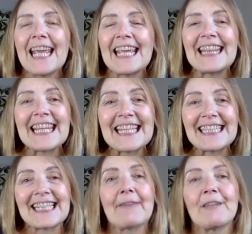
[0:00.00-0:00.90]
In
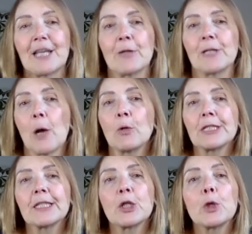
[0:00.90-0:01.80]
these videos, I
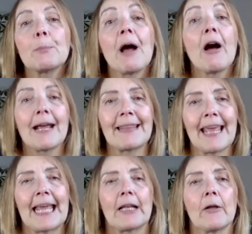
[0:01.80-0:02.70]
wanted to look behind the
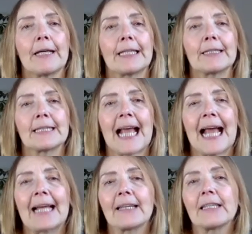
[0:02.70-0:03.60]
headlines
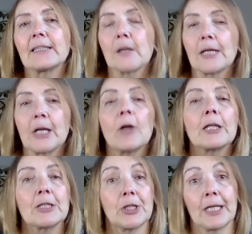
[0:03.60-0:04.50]
at the
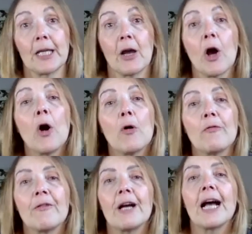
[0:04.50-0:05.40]
psychology
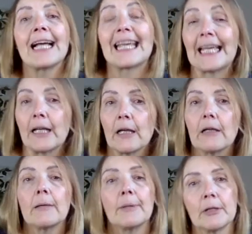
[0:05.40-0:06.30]
of a killer,
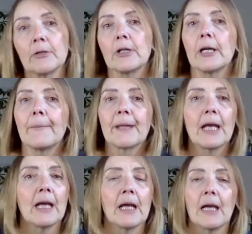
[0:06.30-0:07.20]
a murderer,
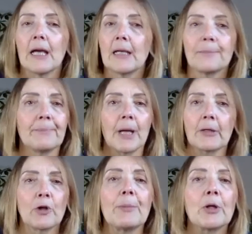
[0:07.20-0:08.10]
a
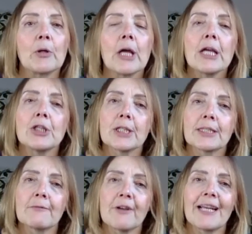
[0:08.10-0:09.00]
criminal, just
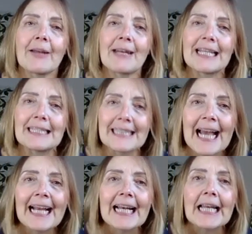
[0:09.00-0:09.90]
to find out
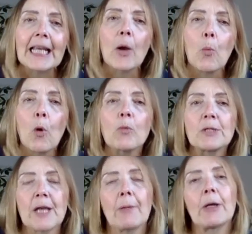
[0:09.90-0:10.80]
exactly what was
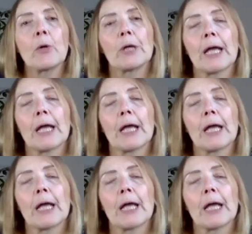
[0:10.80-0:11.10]
going on.